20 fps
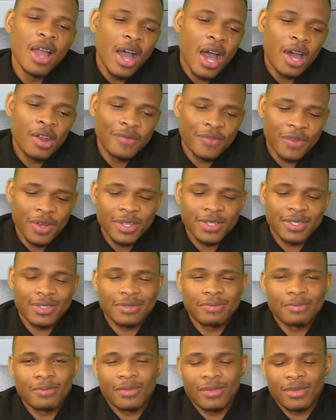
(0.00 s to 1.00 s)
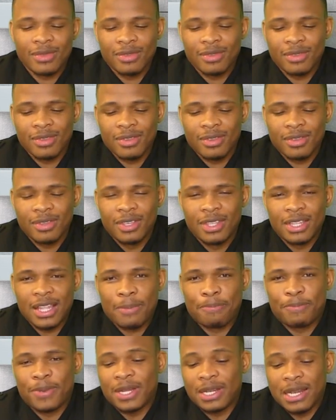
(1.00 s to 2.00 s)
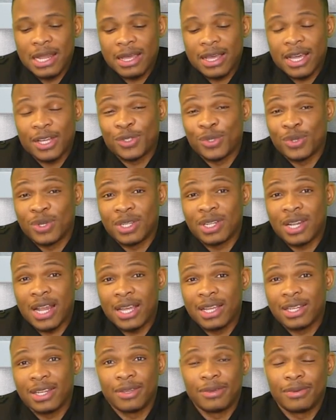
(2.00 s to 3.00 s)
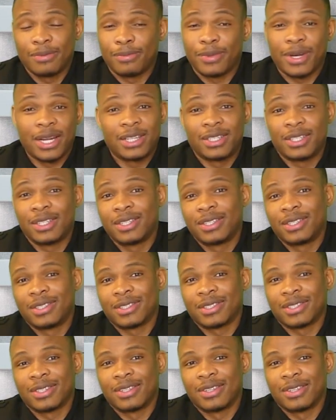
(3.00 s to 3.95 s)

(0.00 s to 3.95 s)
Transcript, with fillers: And of course, it appeared like I took it lightly, but I didn't.